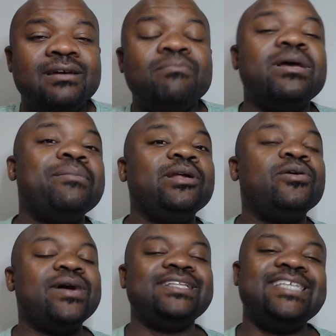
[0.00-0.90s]
but I'm going to go
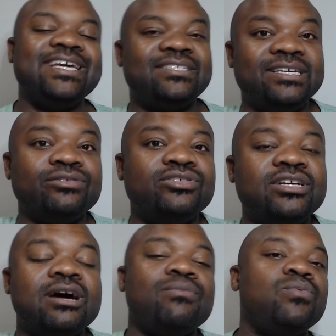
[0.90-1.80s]
ahead and take a sales
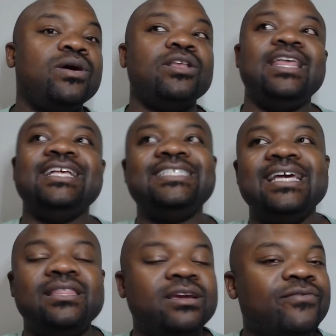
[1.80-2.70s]
job where they say
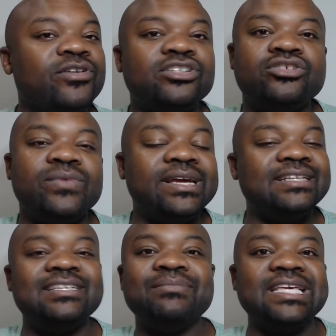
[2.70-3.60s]
the conversion rate is
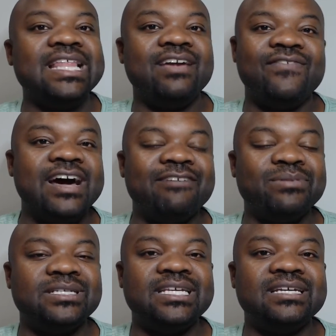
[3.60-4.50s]
something like
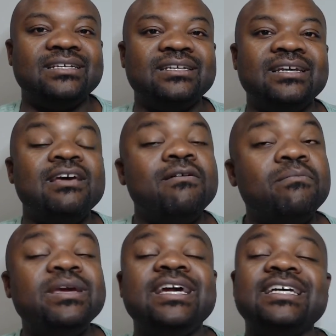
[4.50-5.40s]
5%
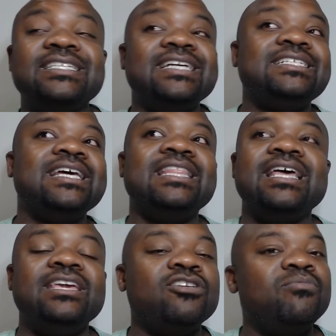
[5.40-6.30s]
because they said that
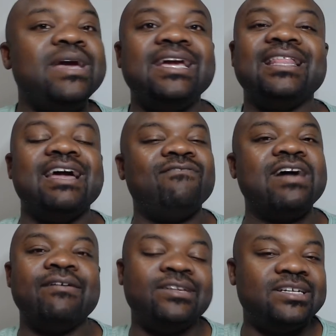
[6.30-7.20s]
you'll make like
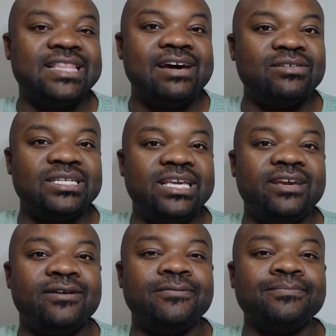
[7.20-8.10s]
500,000 a
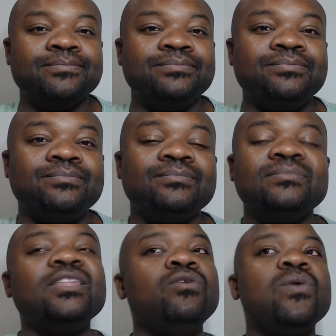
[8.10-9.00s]
year.
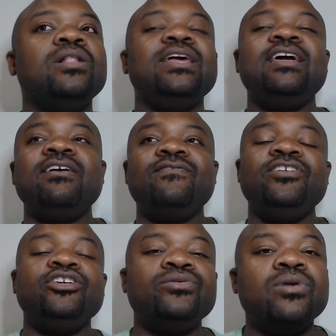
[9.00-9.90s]
Well, if
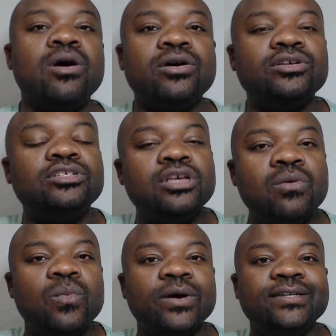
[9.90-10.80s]
you are
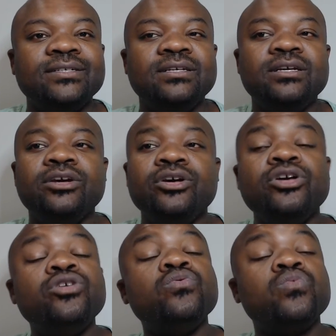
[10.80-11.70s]
someone
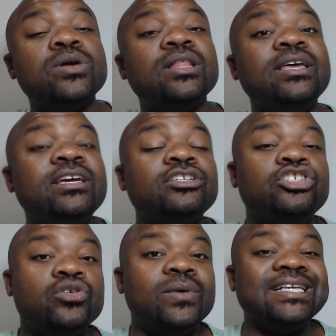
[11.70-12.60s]
who really
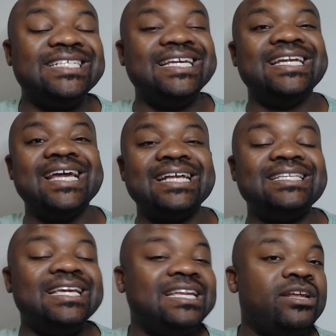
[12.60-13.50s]
enjoys
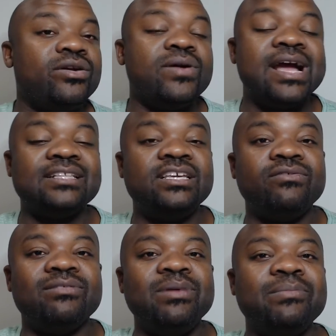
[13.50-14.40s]
connecting and interacting
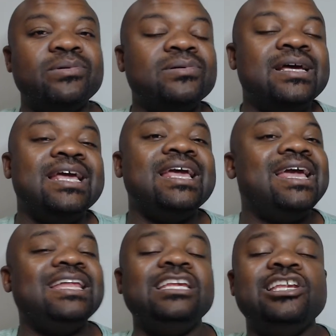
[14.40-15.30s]
with people
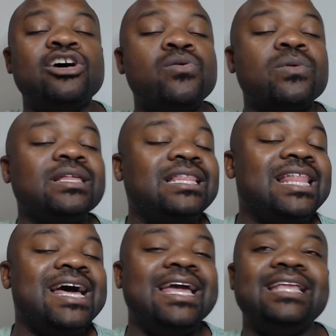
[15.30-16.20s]
and you don't really
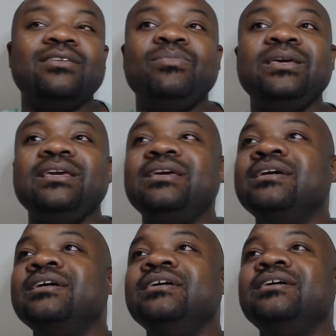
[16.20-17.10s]
like to be
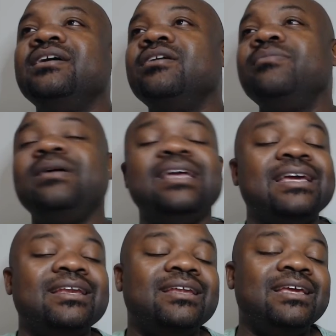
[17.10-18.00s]
um,
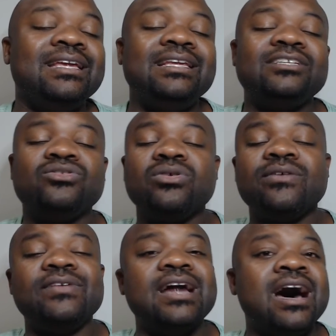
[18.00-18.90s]
in any sort of
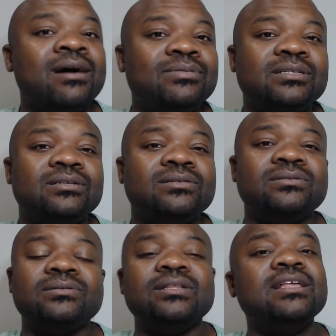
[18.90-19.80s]
an
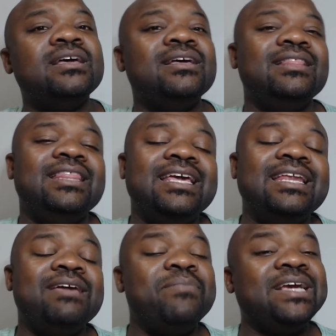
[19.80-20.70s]
obstacle, then
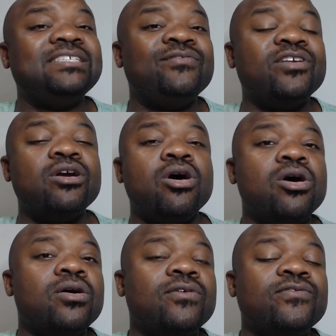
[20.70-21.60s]
it makes it very
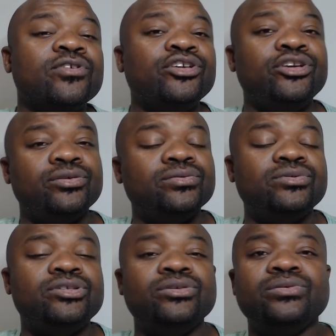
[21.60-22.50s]
hard for you
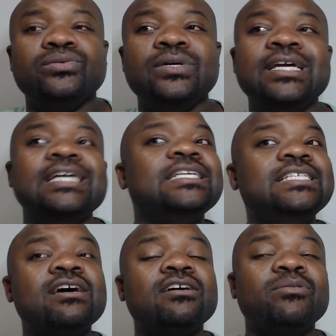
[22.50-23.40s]
to
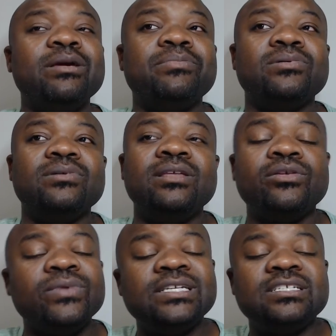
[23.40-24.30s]
sell to people. And the
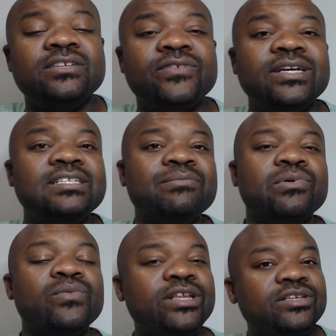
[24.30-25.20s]
reason is very simple.
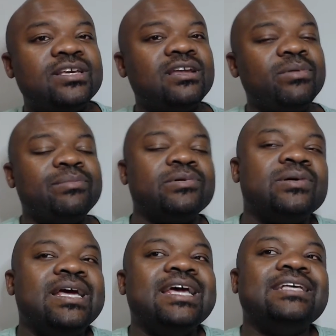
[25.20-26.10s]
When you sell to people,
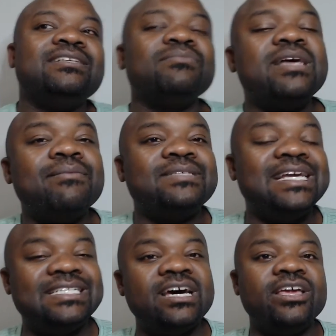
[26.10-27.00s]
sometimes they
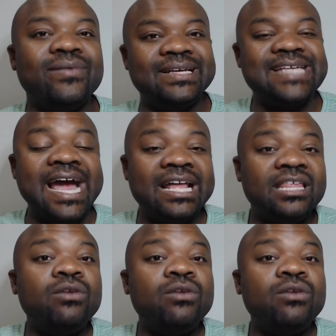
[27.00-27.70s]
tell you exactly